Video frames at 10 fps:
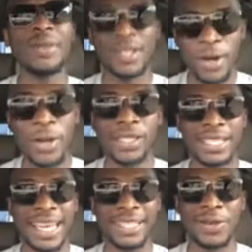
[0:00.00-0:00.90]
cursed
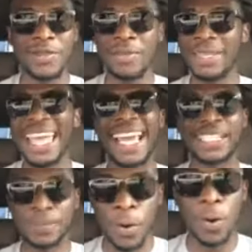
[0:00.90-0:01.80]
yet, you haven't been
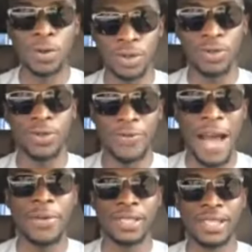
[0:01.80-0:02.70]
exposed to the
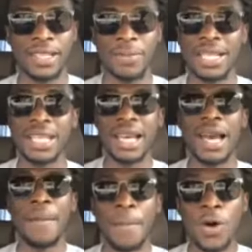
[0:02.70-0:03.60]
virus yet. But
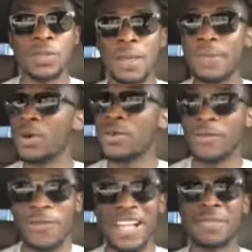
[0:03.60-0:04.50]
most people, the
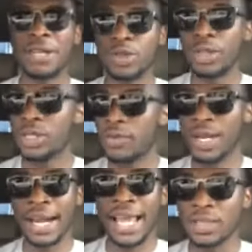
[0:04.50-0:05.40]
vast majority of the
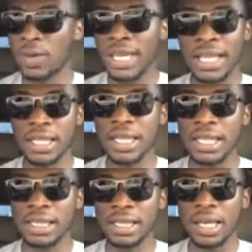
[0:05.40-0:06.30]
clients we're getting
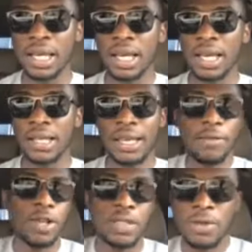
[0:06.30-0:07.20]
is, they've
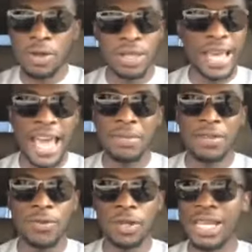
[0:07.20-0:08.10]
already been on a diet
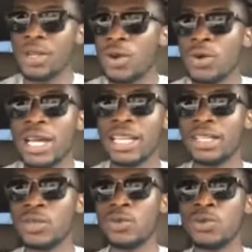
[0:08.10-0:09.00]
before. They know that they need
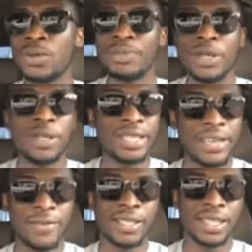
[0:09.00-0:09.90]
to be on a
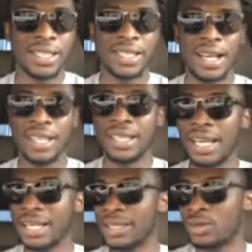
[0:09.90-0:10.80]
deficit and
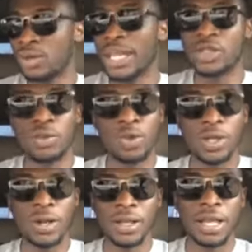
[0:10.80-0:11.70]
to get some
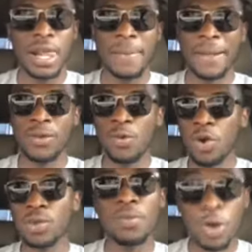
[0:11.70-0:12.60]
results. But what
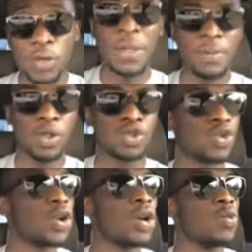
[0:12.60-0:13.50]
most people
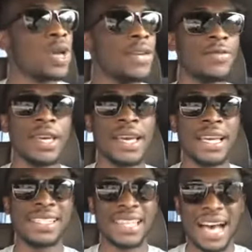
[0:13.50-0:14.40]
struggle with
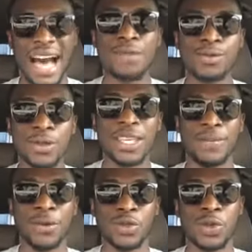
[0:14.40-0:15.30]
is how to keep
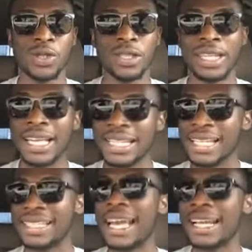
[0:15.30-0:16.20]
those results. And that's
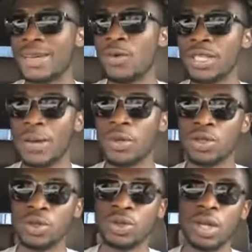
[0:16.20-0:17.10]
exactly what I want you